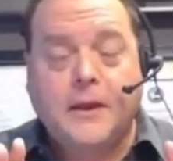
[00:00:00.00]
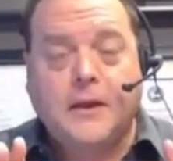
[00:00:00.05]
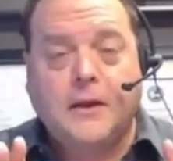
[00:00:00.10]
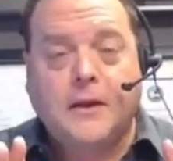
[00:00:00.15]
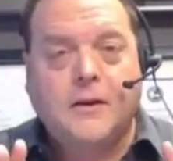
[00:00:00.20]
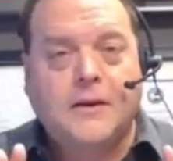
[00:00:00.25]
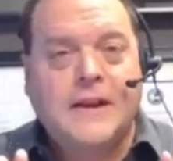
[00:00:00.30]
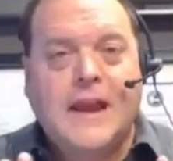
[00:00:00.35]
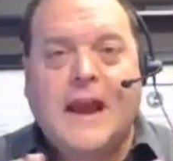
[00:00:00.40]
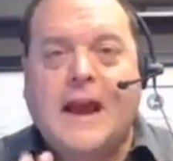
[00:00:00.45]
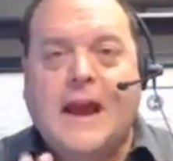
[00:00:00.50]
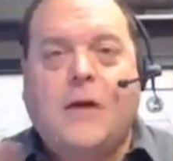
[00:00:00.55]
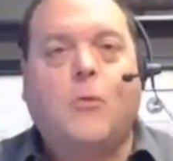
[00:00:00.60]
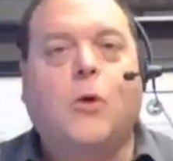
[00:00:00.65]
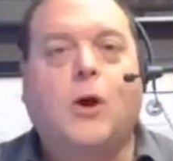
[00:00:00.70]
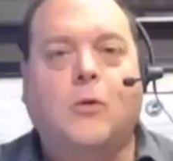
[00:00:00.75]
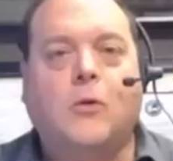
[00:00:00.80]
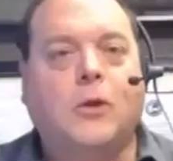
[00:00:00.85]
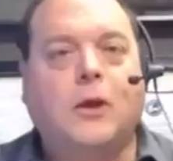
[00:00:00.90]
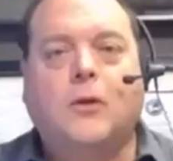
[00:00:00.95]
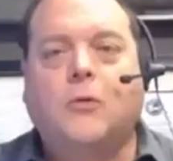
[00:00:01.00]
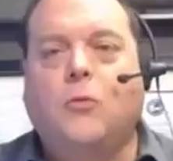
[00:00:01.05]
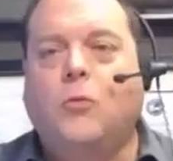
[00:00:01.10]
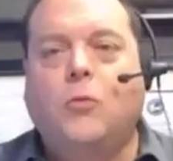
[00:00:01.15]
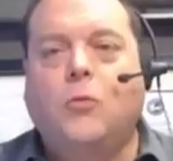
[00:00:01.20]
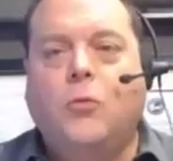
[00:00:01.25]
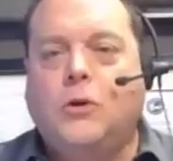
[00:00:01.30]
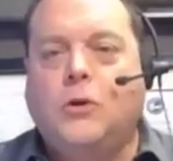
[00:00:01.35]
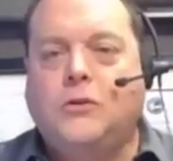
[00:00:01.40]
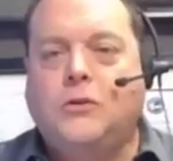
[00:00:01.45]
Now what? Like
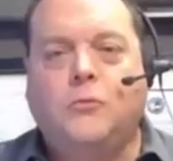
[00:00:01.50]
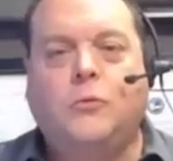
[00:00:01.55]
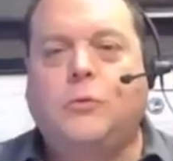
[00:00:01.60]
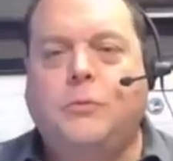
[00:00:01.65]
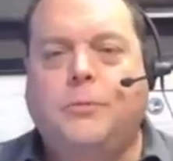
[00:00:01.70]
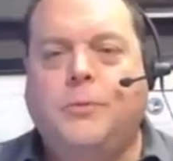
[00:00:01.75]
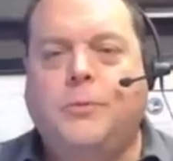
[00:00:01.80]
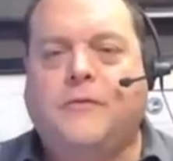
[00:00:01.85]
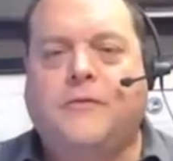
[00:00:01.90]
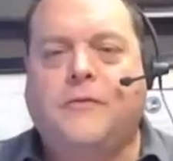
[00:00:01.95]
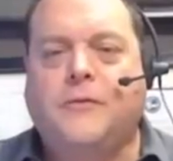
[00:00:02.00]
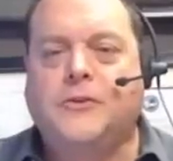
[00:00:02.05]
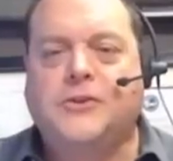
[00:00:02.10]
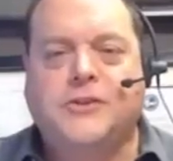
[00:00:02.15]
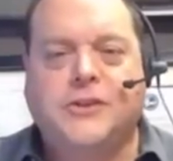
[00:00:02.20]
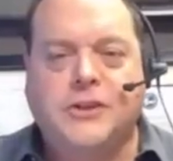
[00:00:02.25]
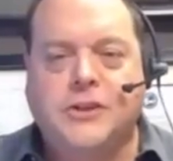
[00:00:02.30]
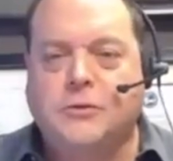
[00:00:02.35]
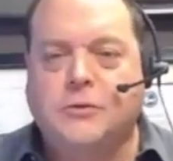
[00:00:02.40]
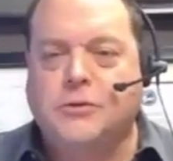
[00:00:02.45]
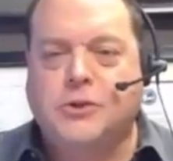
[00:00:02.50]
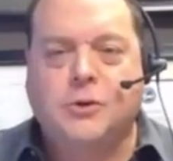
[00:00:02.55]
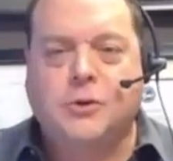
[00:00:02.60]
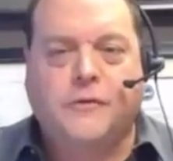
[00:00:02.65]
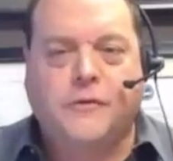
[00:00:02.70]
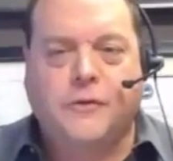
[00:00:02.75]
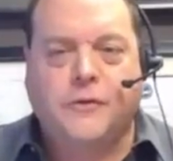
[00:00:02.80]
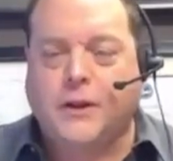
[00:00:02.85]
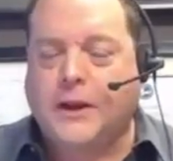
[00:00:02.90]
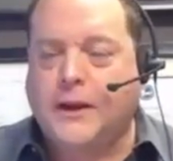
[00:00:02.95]
what? What yeah. would be the first thing you would do
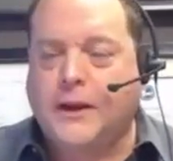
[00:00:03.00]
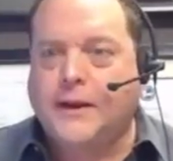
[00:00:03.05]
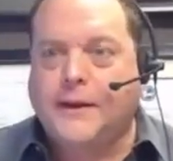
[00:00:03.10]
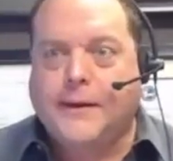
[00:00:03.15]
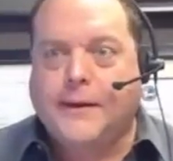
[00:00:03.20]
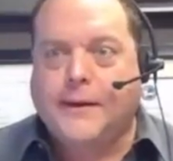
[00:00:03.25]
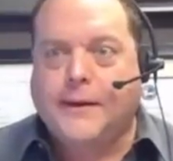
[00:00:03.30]
if you're like,